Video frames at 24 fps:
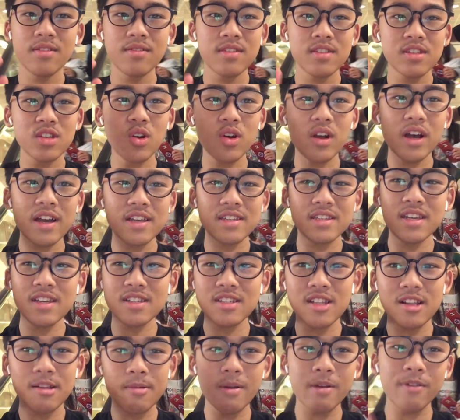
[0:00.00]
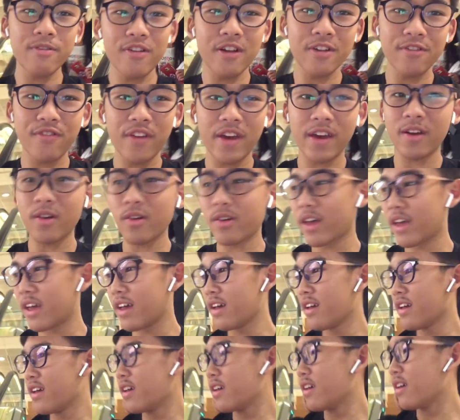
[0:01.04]
So guys, here's a little bit of fun fact. Okay,
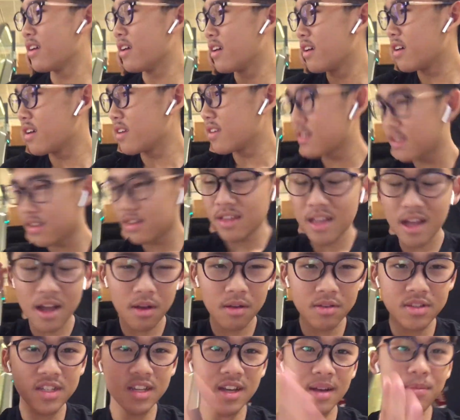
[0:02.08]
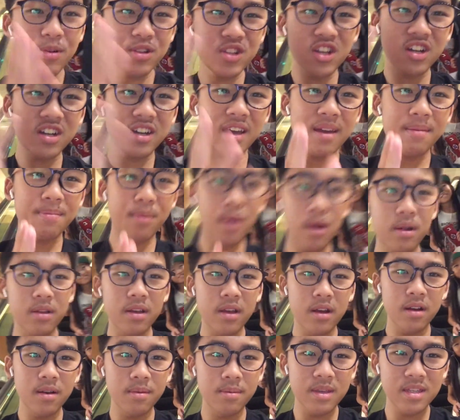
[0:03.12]
our Singapore Changi Airport
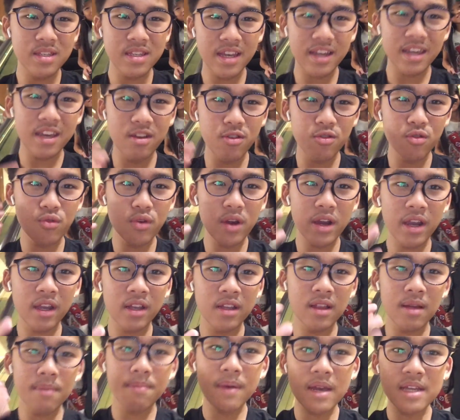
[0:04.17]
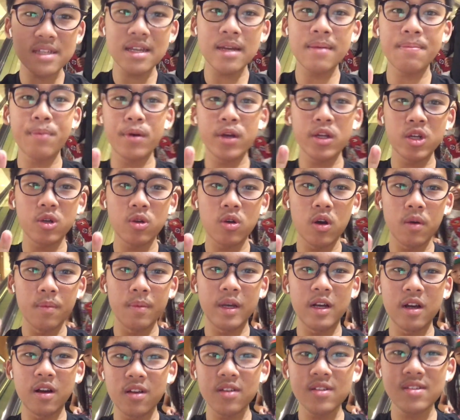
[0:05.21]
is actually ranked the best airport in the world
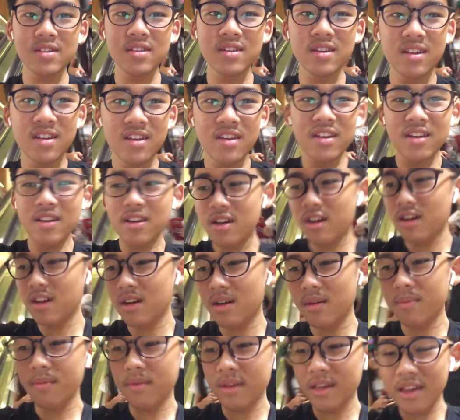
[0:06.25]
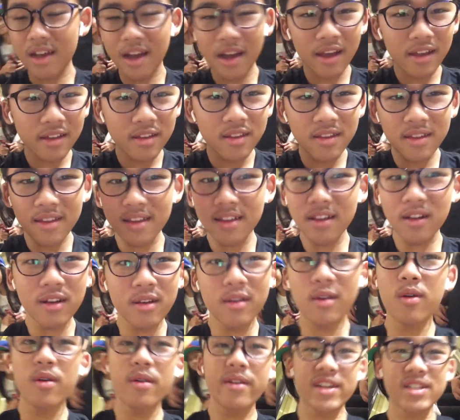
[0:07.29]
because. I
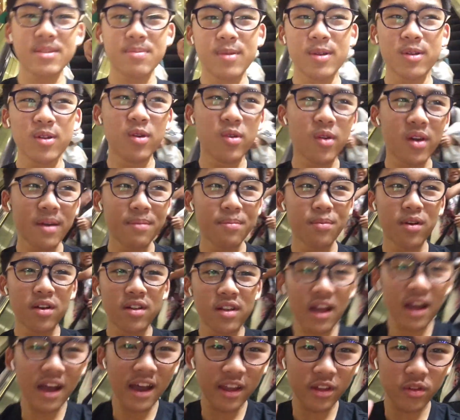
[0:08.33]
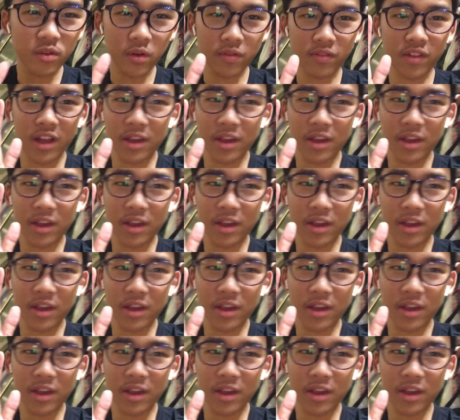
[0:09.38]
didn't go explore the whole airport. I don't have